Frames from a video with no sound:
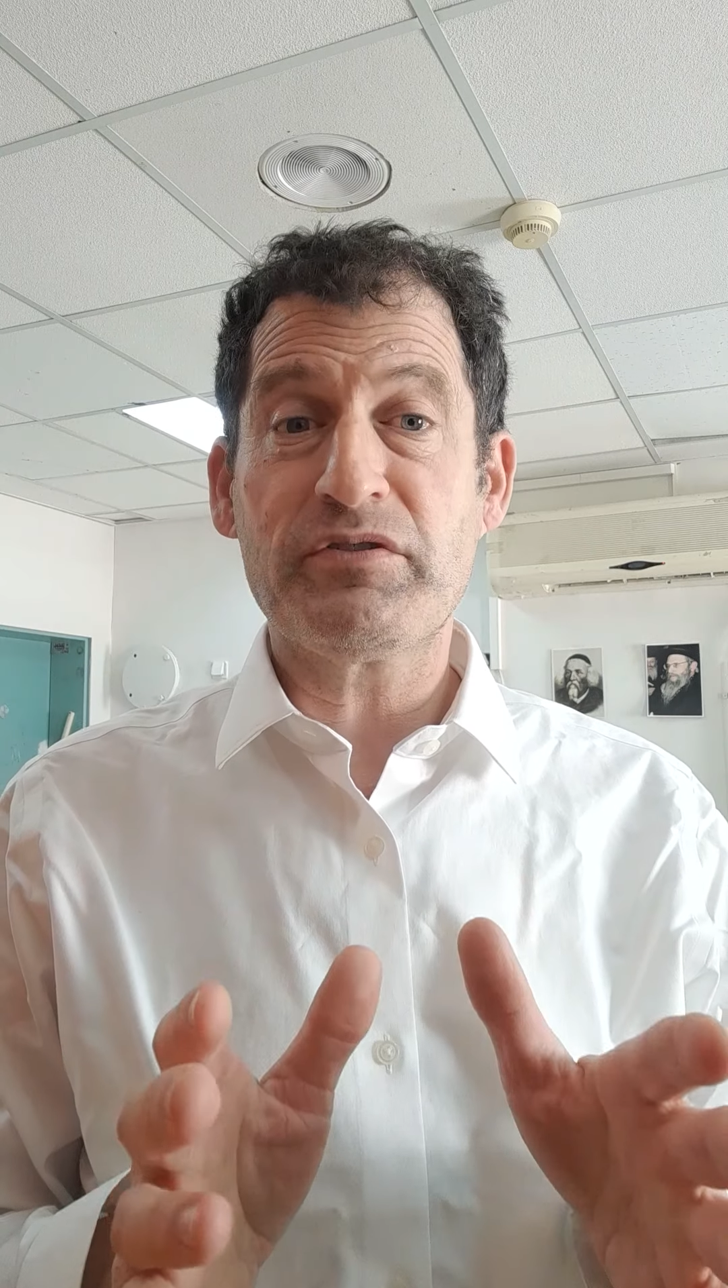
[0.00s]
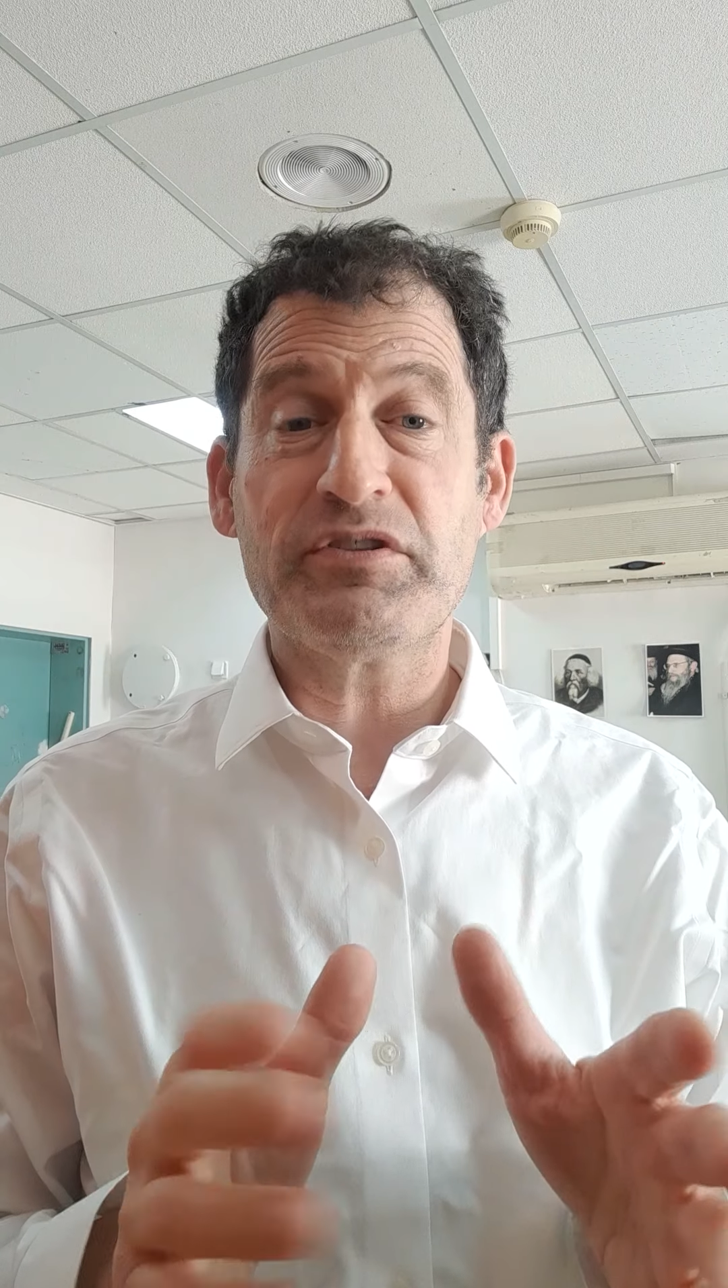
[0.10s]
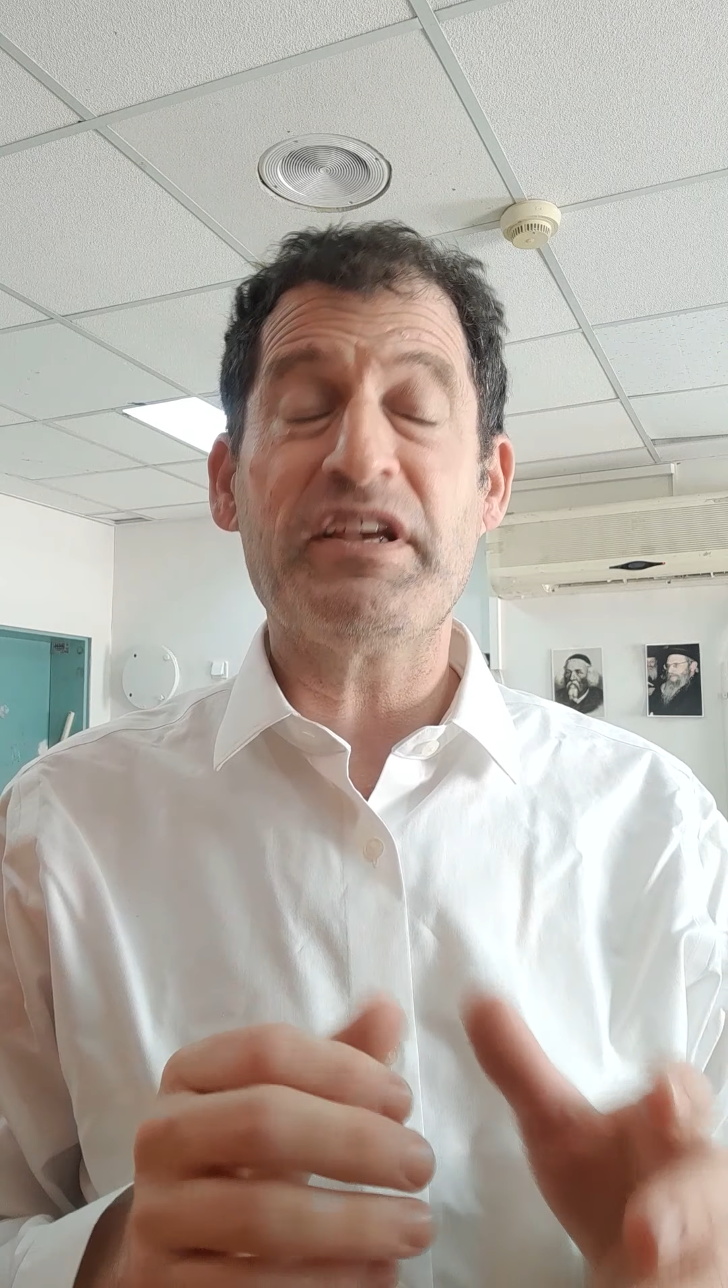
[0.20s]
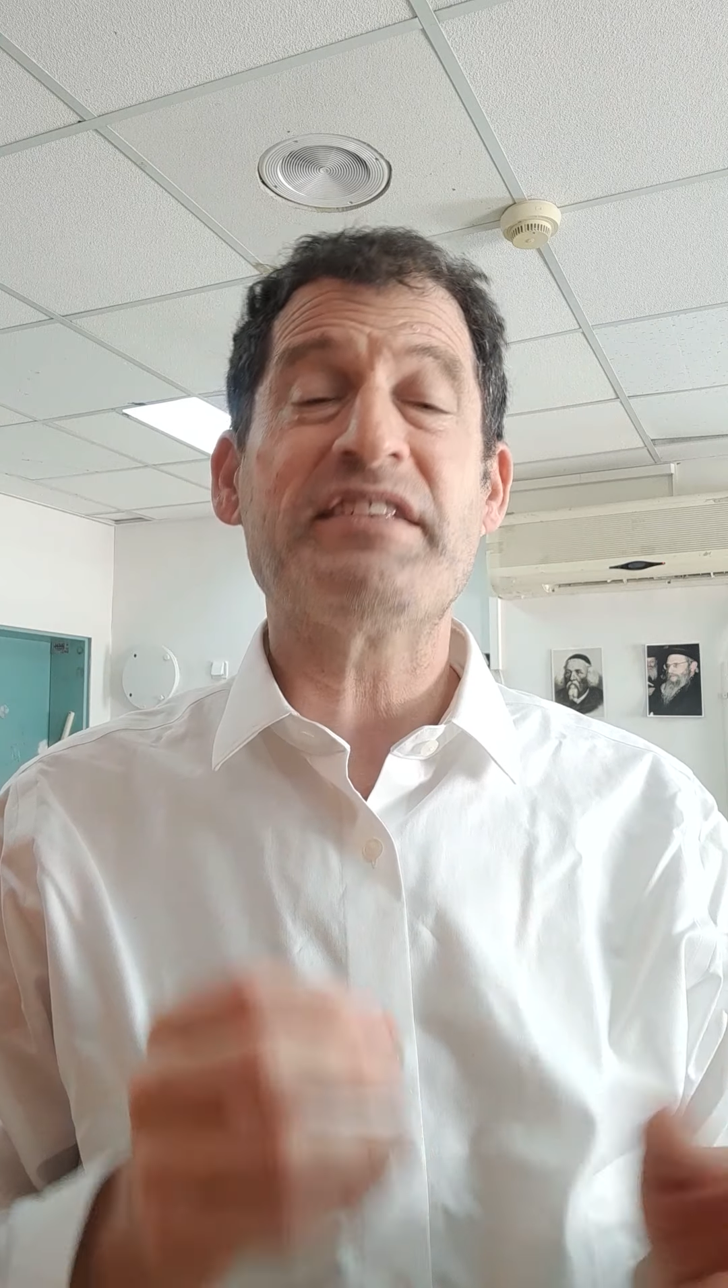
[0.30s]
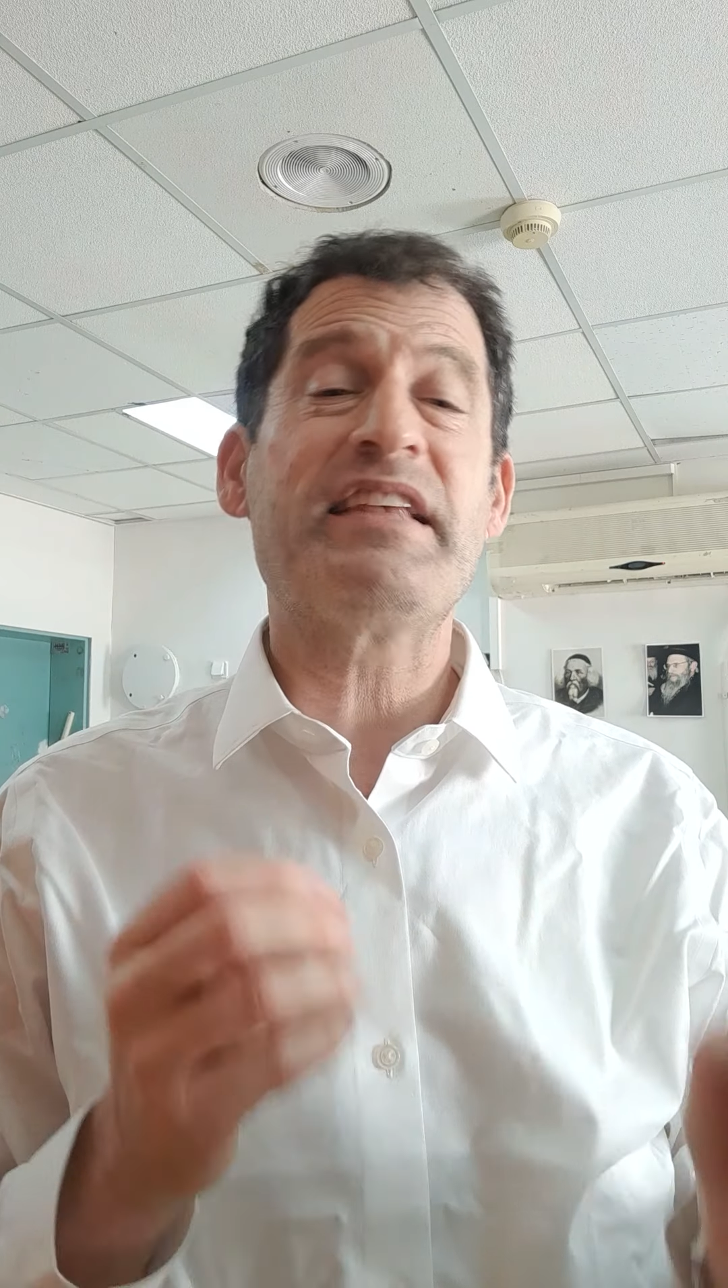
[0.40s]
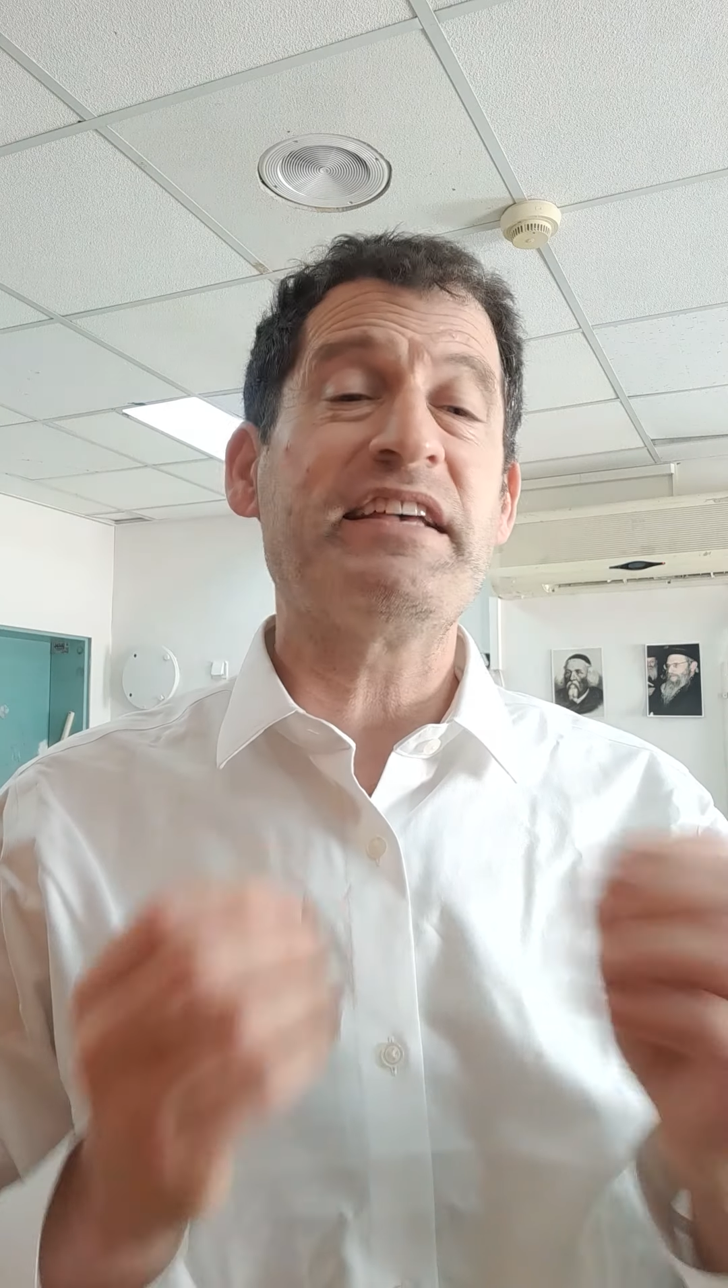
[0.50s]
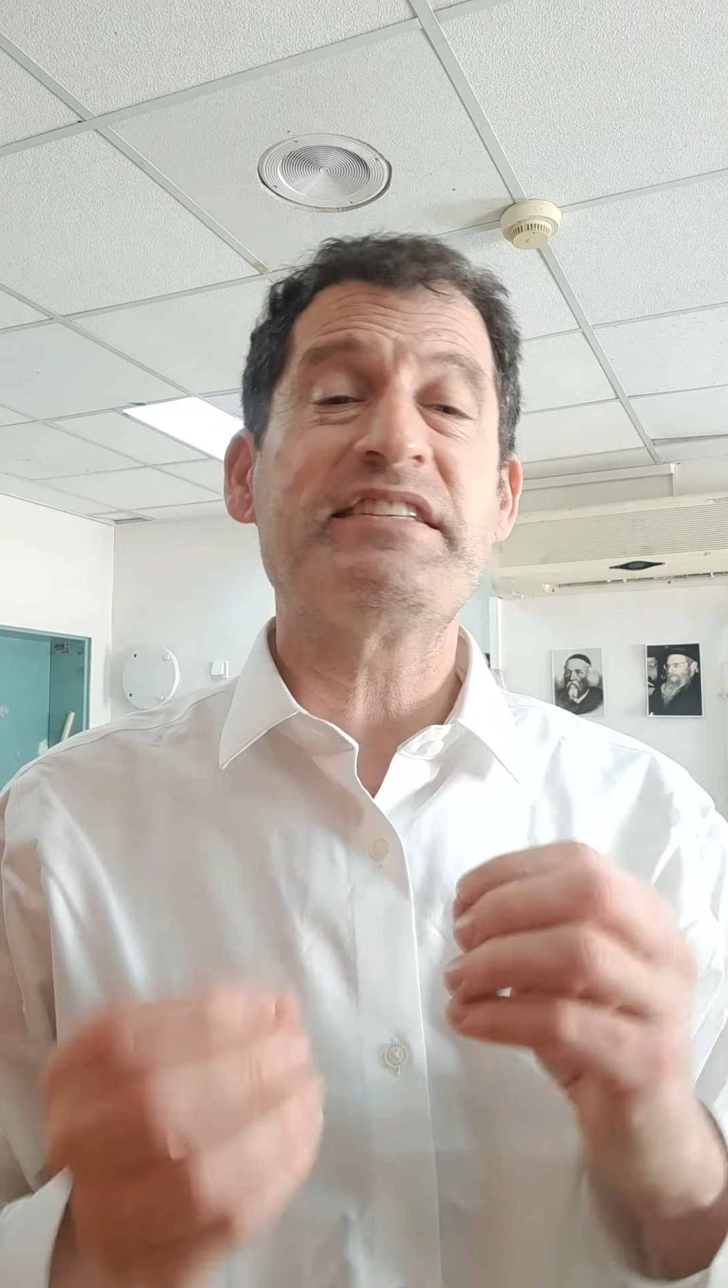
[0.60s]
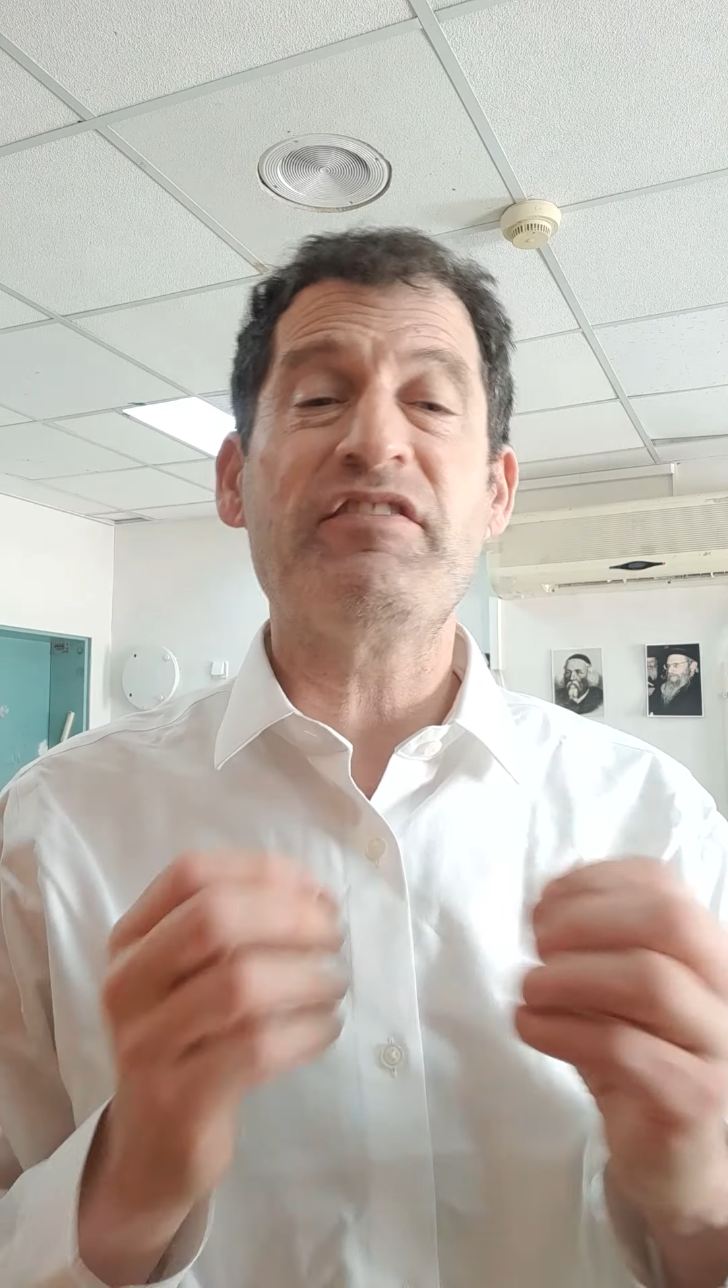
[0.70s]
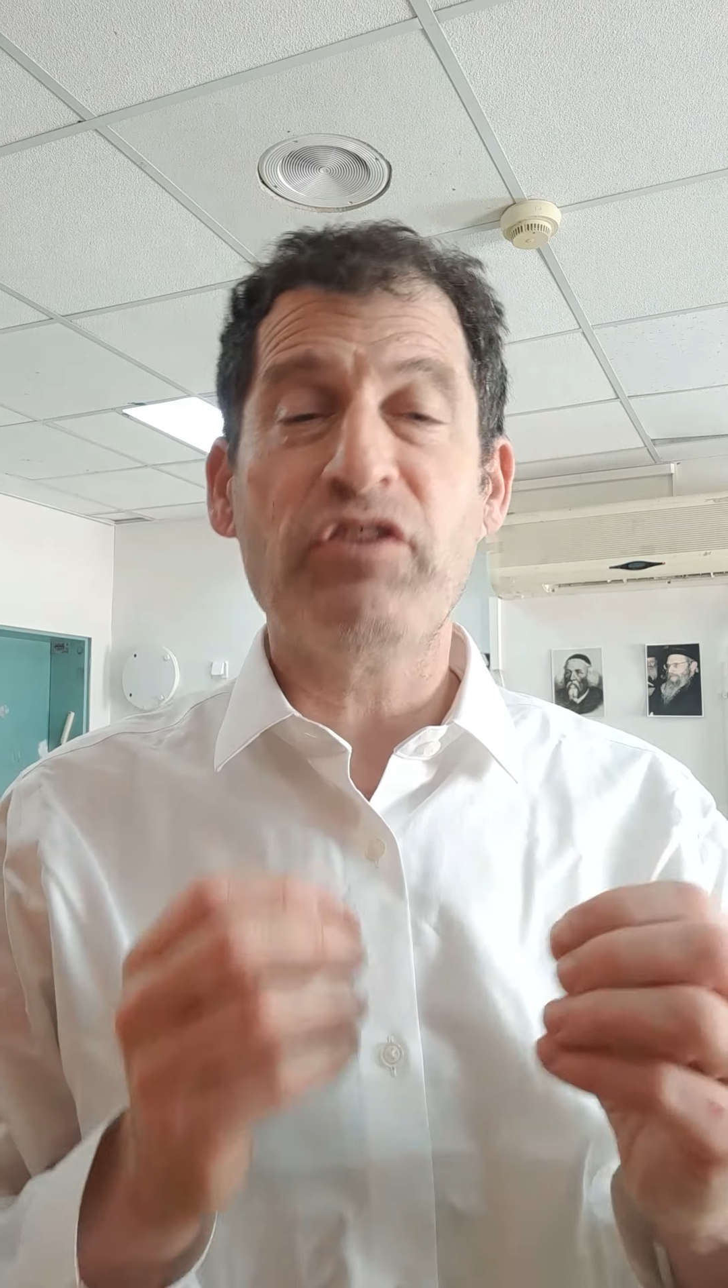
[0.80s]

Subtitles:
because that's ta'aseh